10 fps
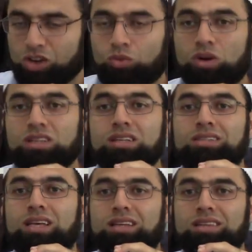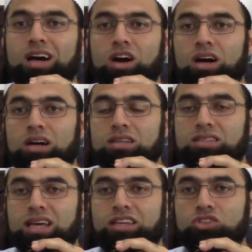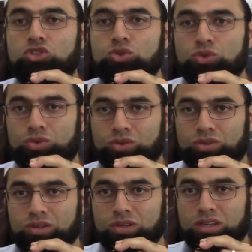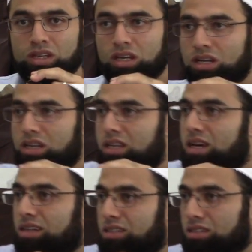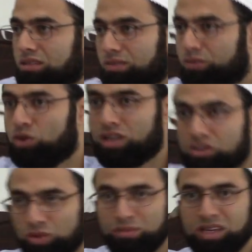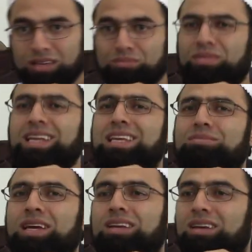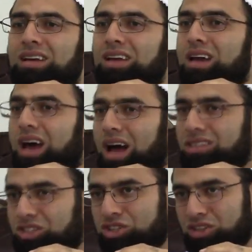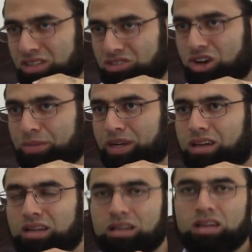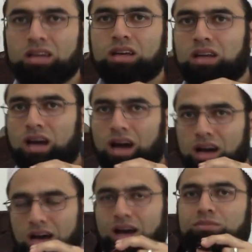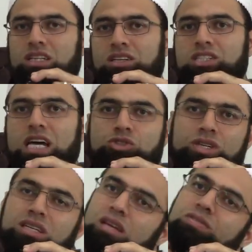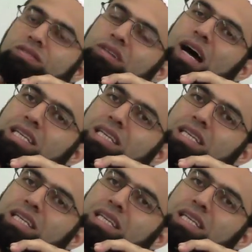what did Sayyidina Zayd do? He got focused with me. Many, many, I searched this topic. I'm not exaggerating if I